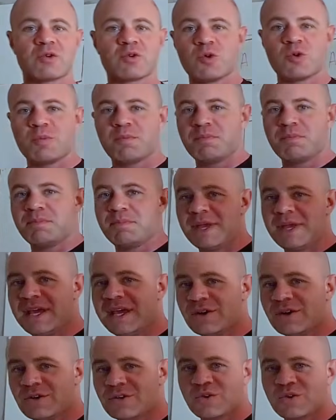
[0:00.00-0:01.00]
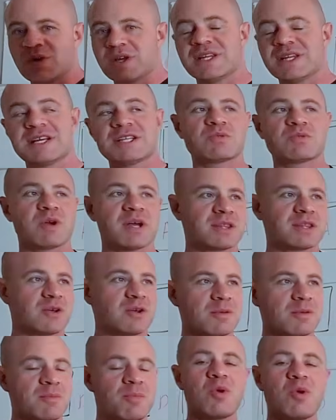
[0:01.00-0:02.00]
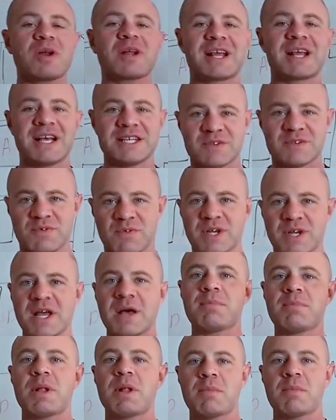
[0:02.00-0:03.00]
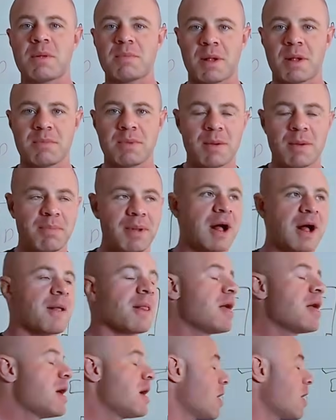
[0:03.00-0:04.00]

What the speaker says: Group B, you're doing this right there on the board in case you forget, blah, blah, blah, blah, blah.